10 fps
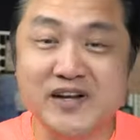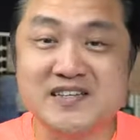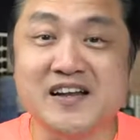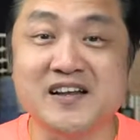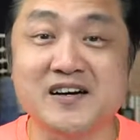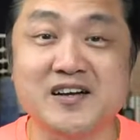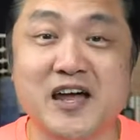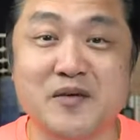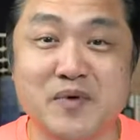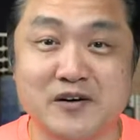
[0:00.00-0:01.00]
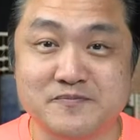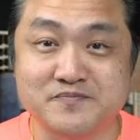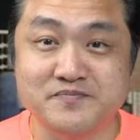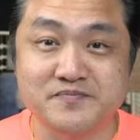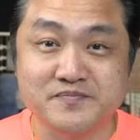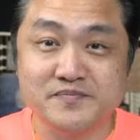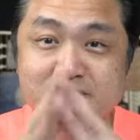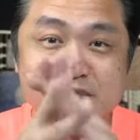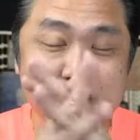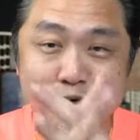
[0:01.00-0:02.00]
this article came out,
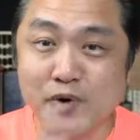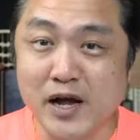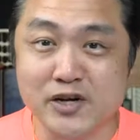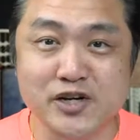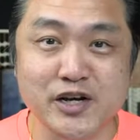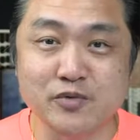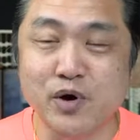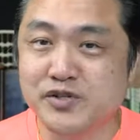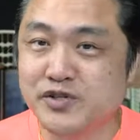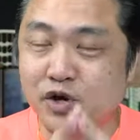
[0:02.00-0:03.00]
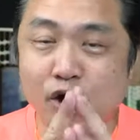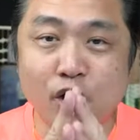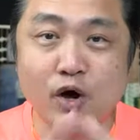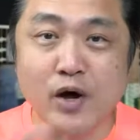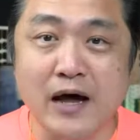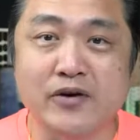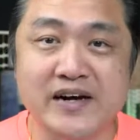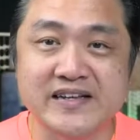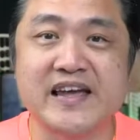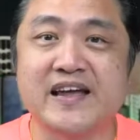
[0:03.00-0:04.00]
Russia was all out
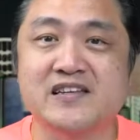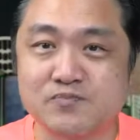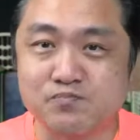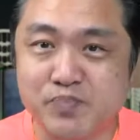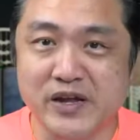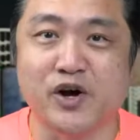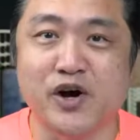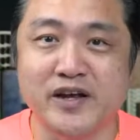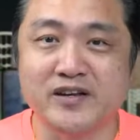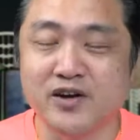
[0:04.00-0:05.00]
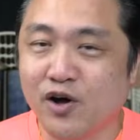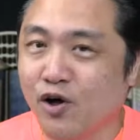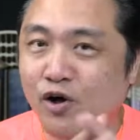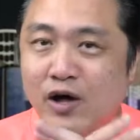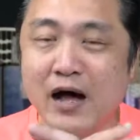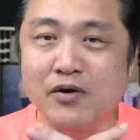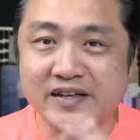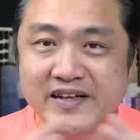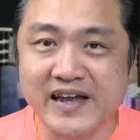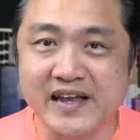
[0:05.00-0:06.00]
against Bitcoin, all out
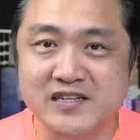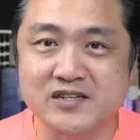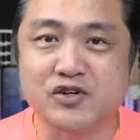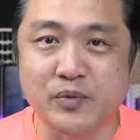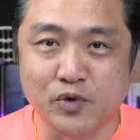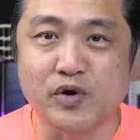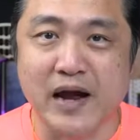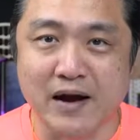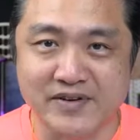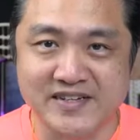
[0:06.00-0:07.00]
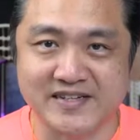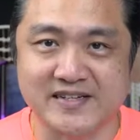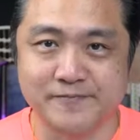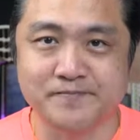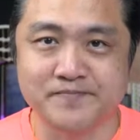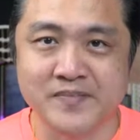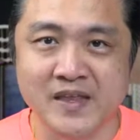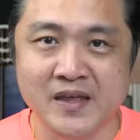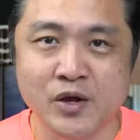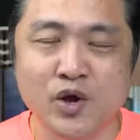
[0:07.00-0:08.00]
against cryptocurrency.
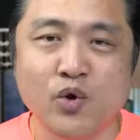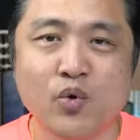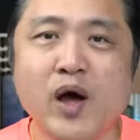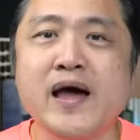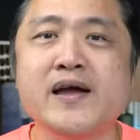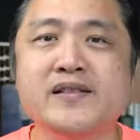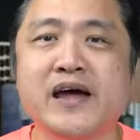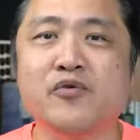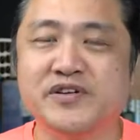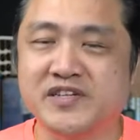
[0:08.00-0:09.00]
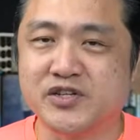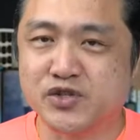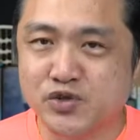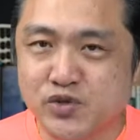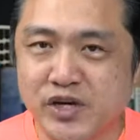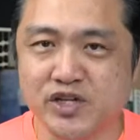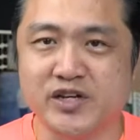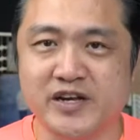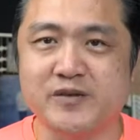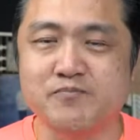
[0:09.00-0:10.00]
Why there was a
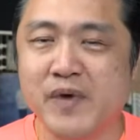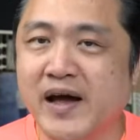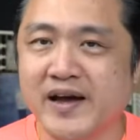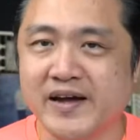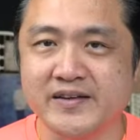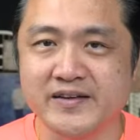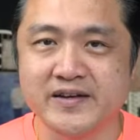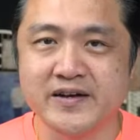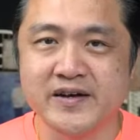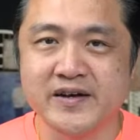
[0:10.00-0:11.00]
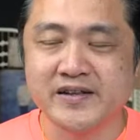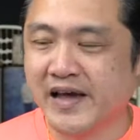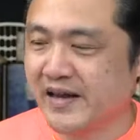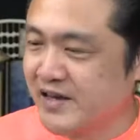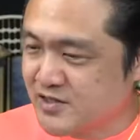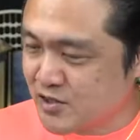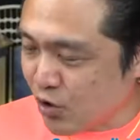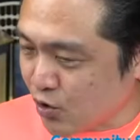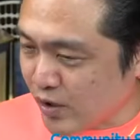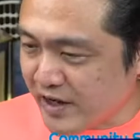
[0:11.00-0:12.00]
switch in mind that is
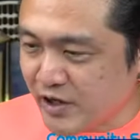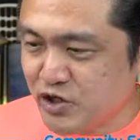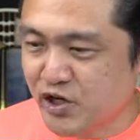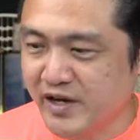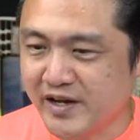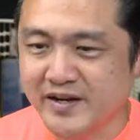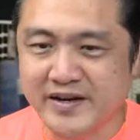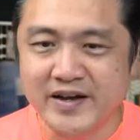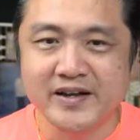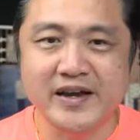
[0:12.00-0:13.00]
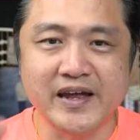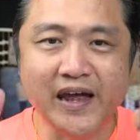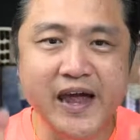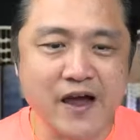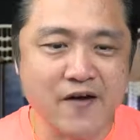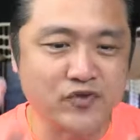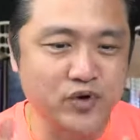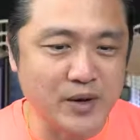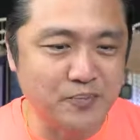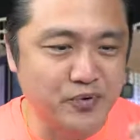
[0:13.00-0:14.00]
so urgent, they have
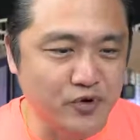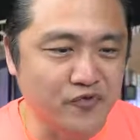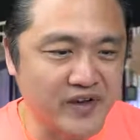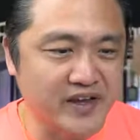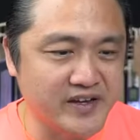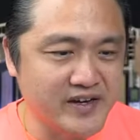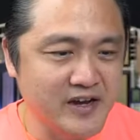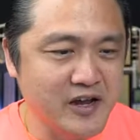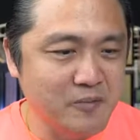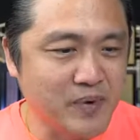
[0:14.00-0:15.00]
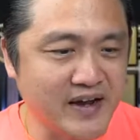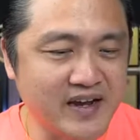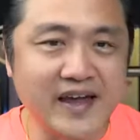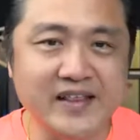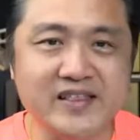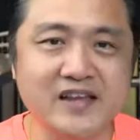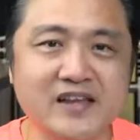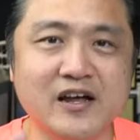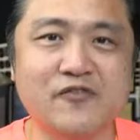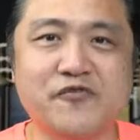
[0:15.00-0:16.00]
to approve it by the
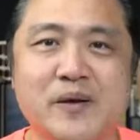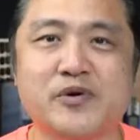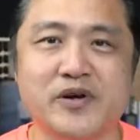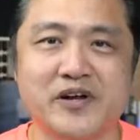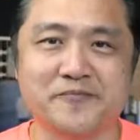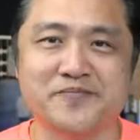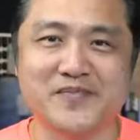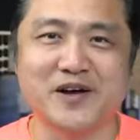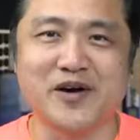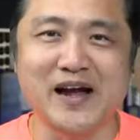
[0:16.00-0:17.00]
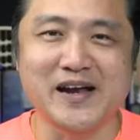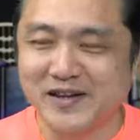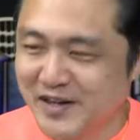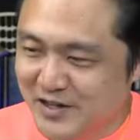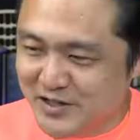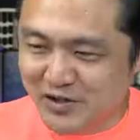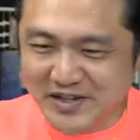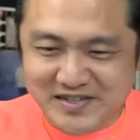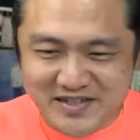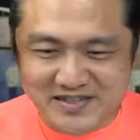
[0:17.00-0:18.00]
18th of February. All right, so
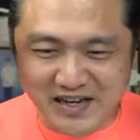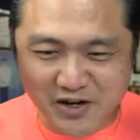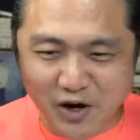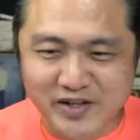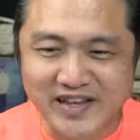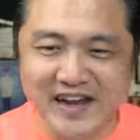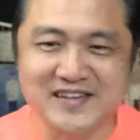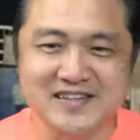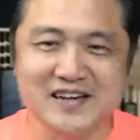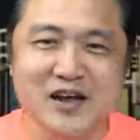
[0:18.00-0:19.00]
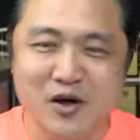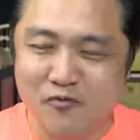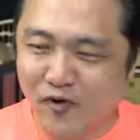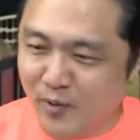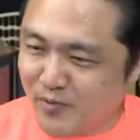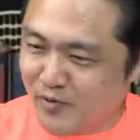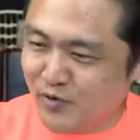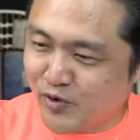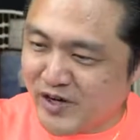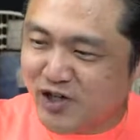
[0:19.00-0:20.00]
this is the context. From
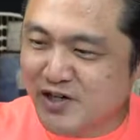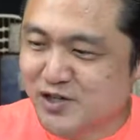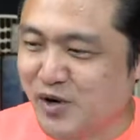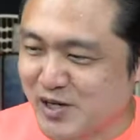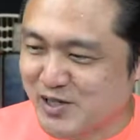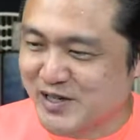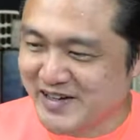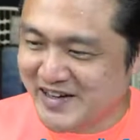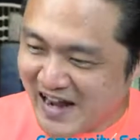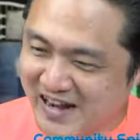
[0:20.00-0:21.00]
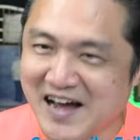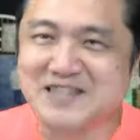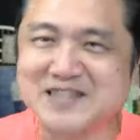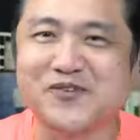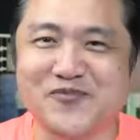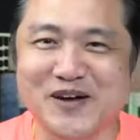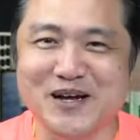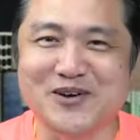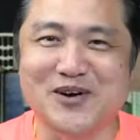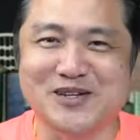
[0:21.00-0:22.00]
Richard's question, I ask a
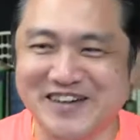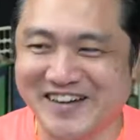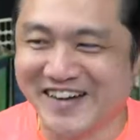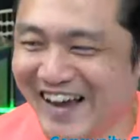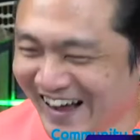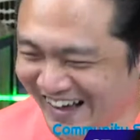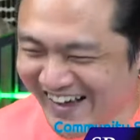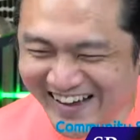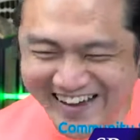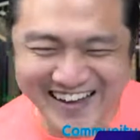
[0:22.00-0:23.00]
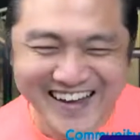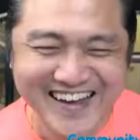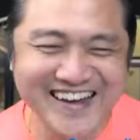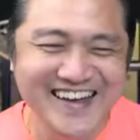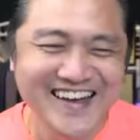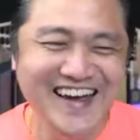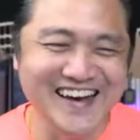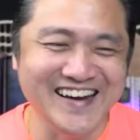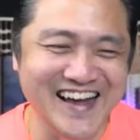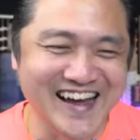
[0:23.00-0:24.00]
further question.
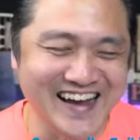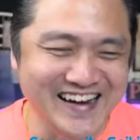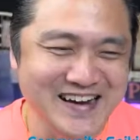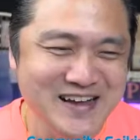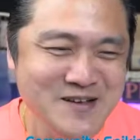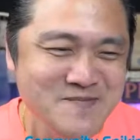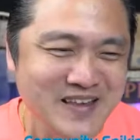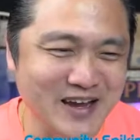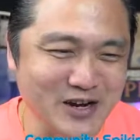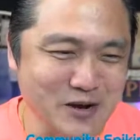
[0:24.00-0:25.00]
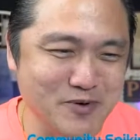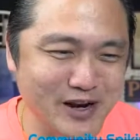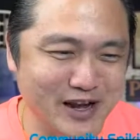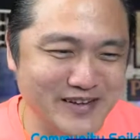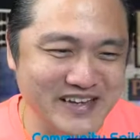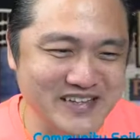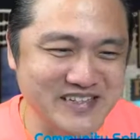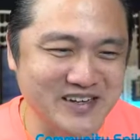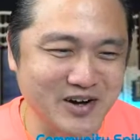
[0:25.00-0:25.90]
And then I'm going to pull out this